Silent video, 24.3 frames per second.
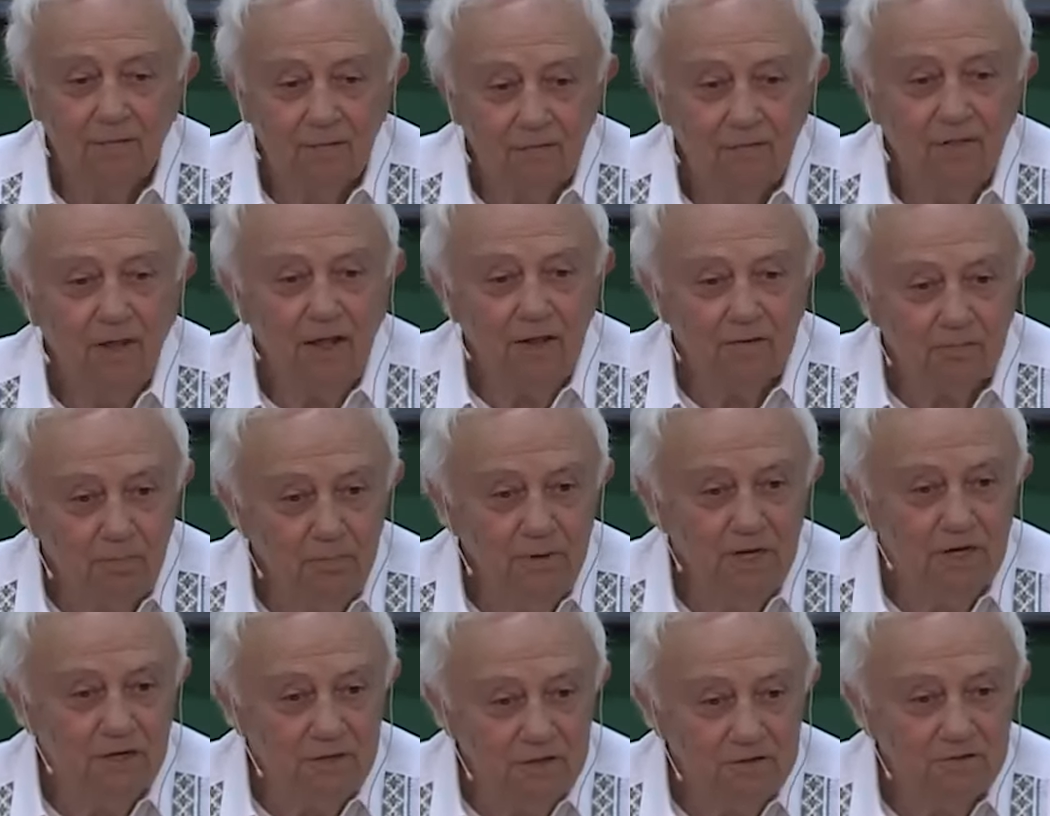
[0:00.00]
that
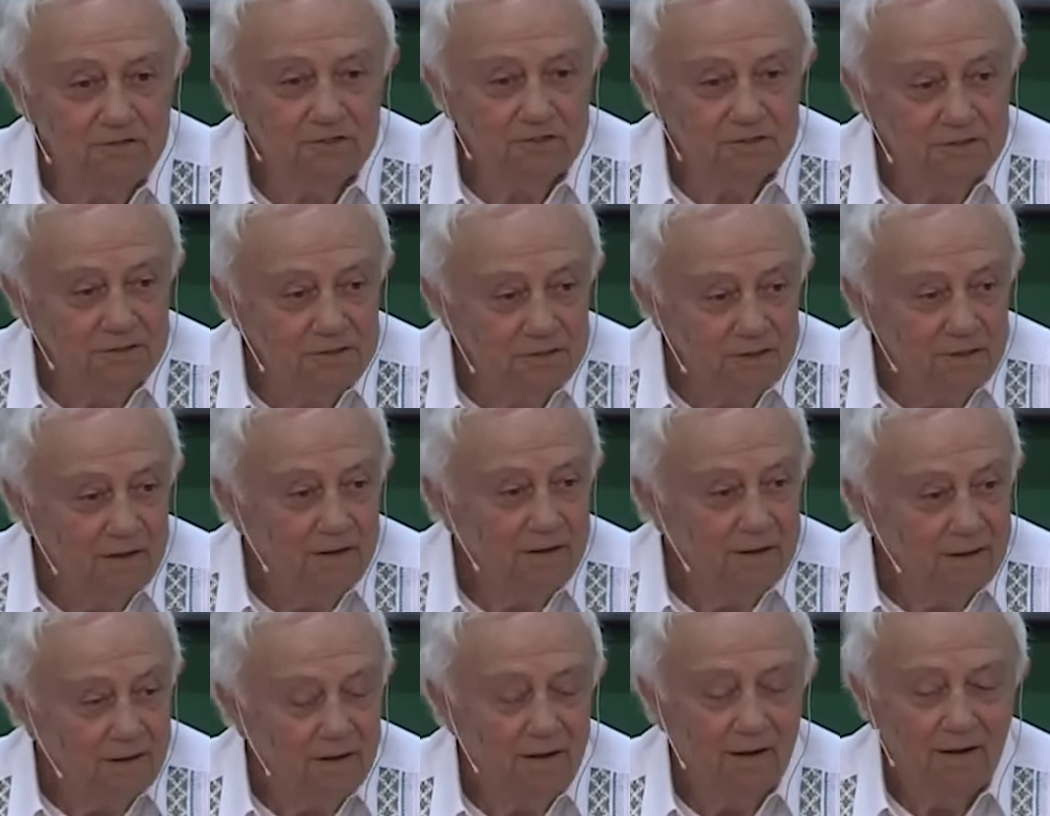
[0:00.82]
means
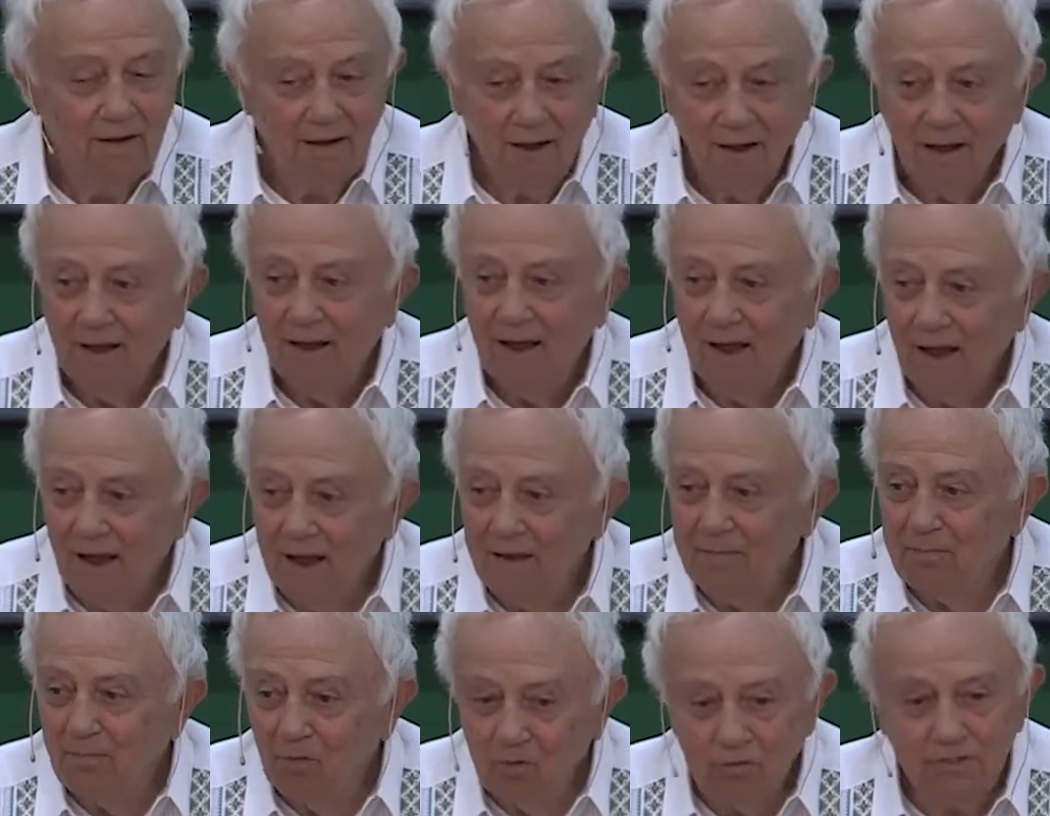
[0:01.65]

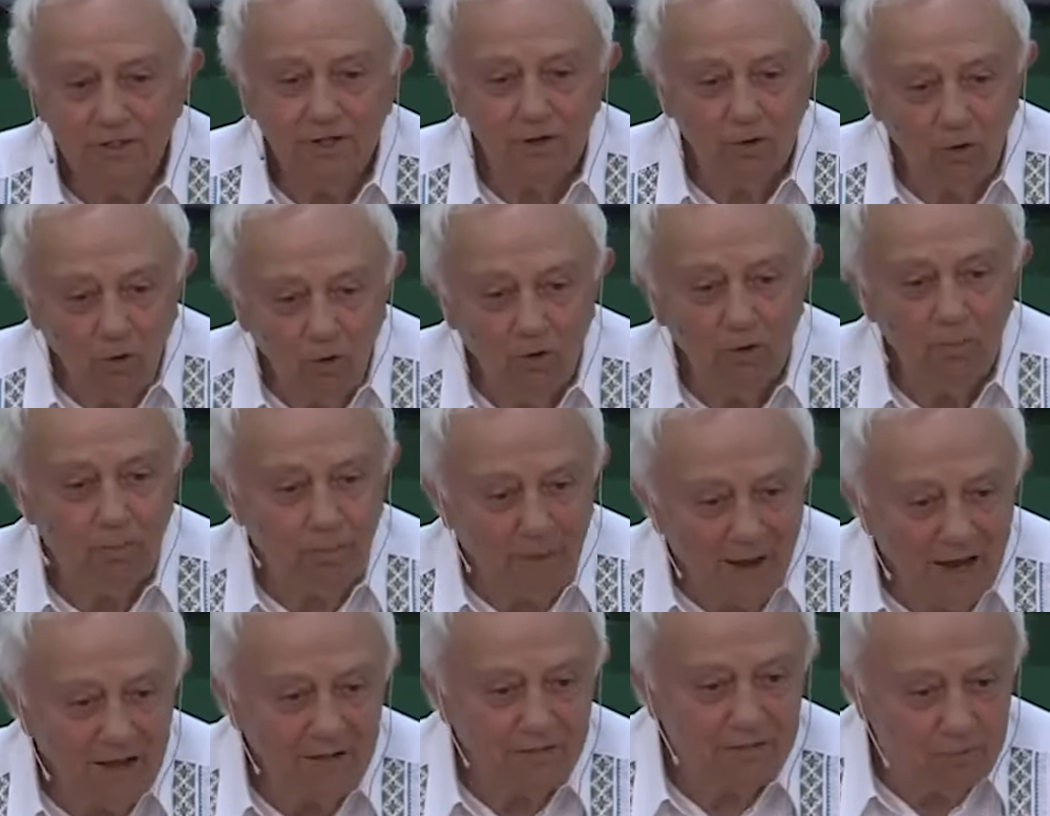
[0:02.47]
I'm on the wrong
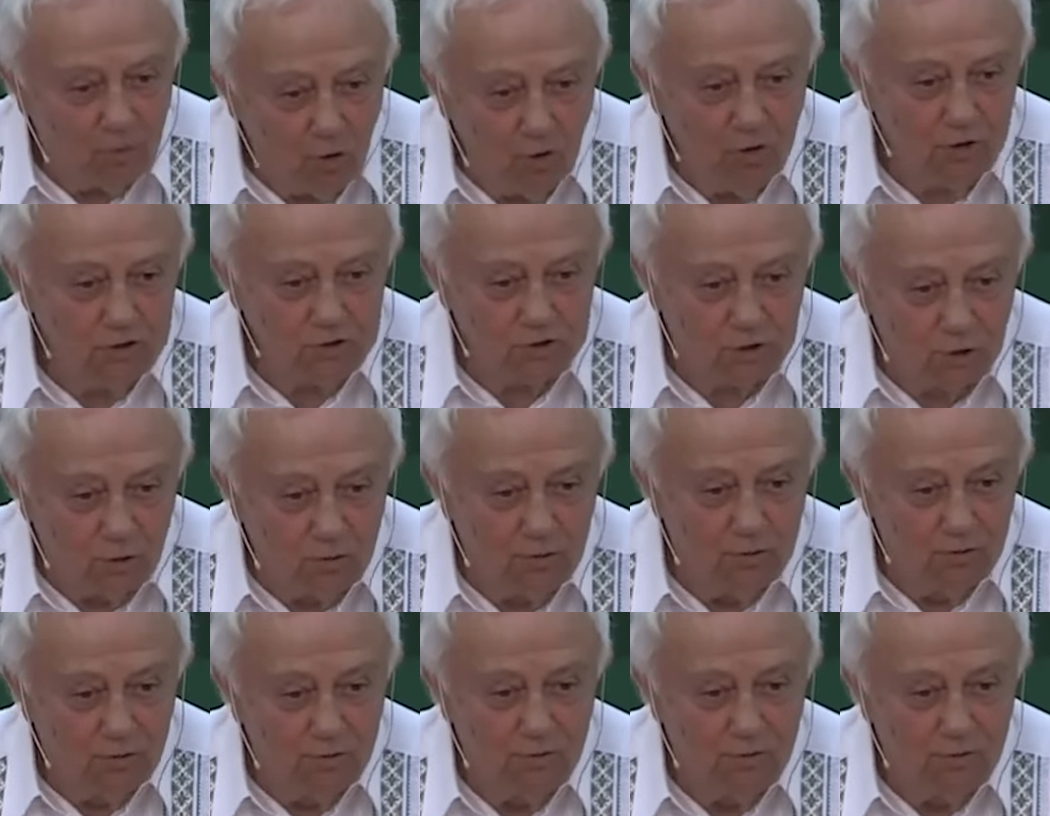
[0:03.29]
path also.